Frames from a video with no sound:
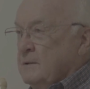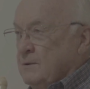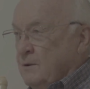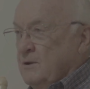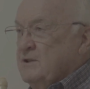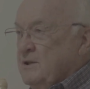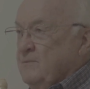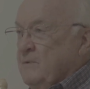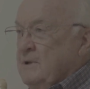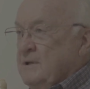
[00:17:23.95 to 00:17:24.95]
looks
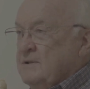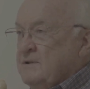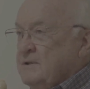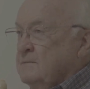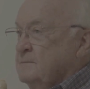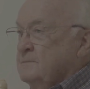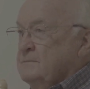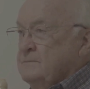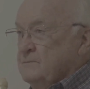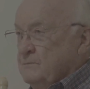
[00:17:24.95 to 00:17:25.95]
at this,
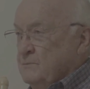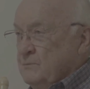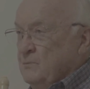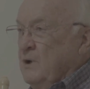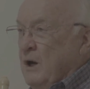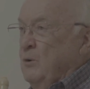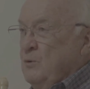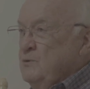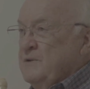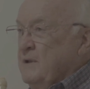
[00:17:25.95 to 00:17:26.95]

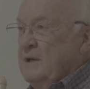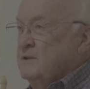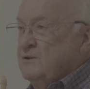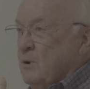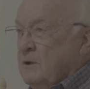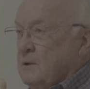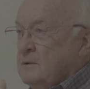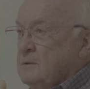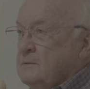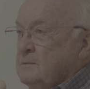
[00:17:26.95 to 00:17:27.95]
knows that it's wrong.